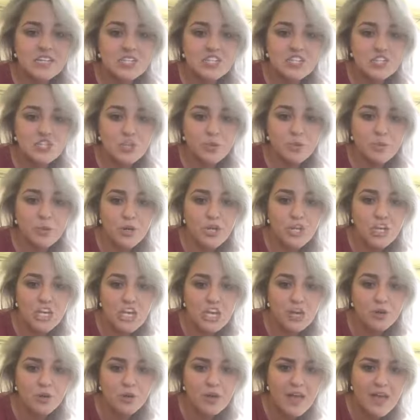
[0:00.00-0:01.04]
super
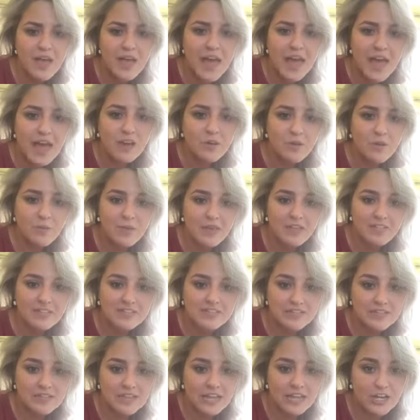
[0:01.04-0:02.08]
cute. How do I make
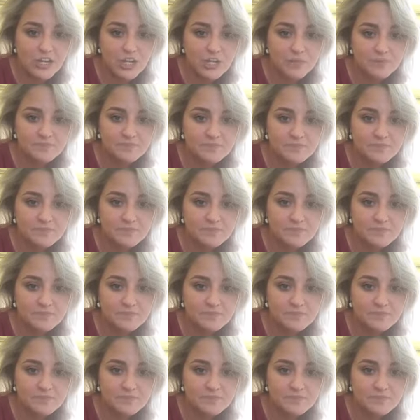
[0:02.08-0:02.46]
this lighter?